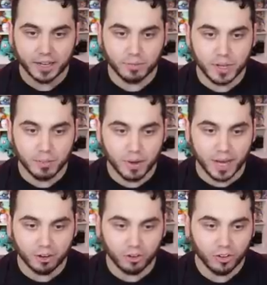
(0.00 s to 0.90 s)
in
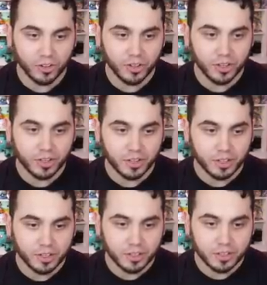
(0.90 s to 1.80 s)
mid-battle.
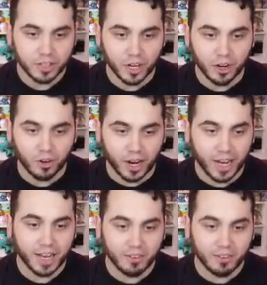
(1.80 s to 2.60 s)
So I